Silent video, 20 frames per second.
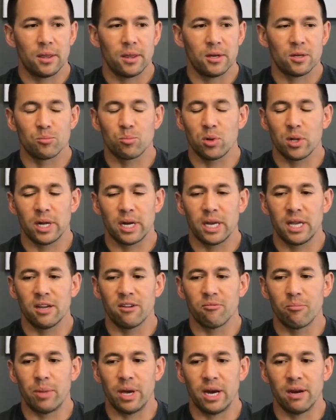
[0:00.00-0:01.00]
There's plenty
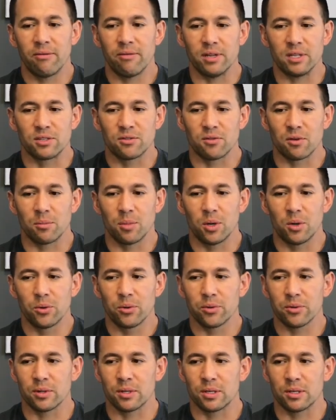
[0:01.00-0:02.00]
of benefits for
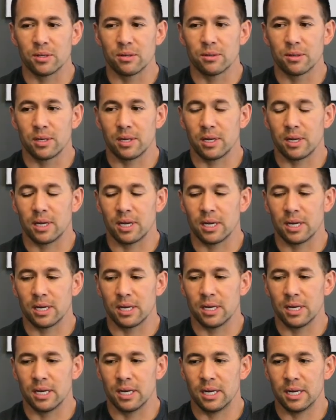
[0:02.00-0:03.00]
both, and
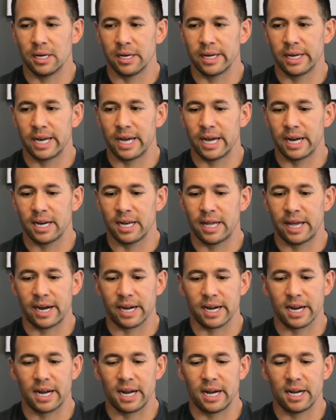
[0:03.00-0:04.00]
not a
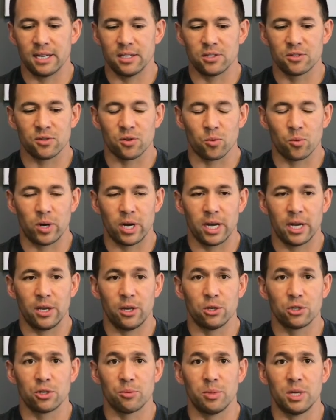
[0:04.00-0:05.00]
lot of cons for why
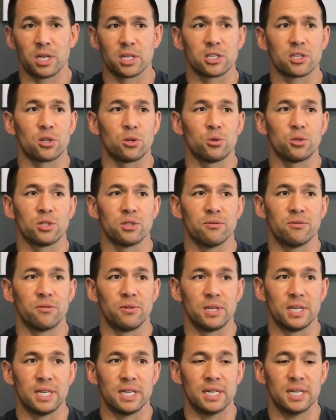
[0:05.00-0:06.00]
you should be
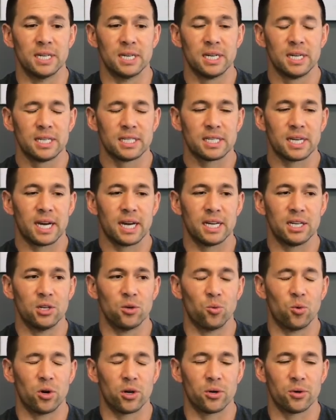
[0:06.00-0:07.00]
exclusively tied
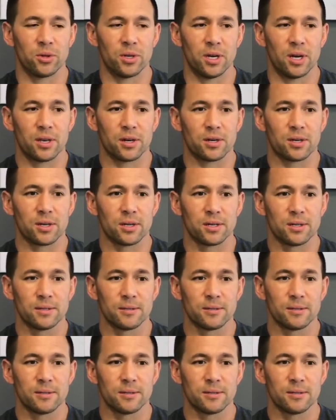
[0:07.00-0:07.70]
to one or the other.